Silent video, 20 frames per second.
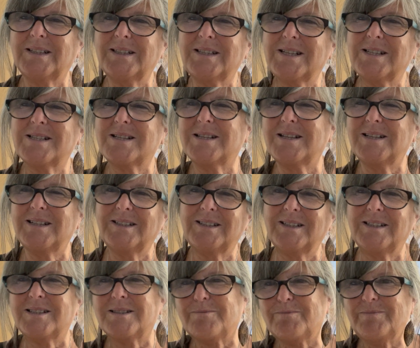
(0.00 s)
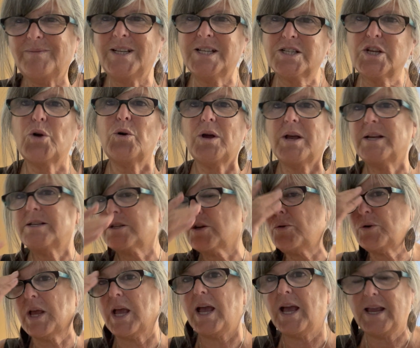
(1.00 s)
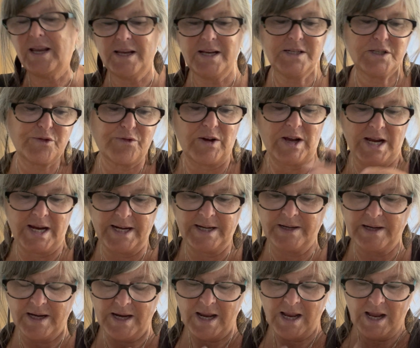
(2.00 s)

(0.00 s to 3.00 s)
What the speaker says: it's okay. It's fine.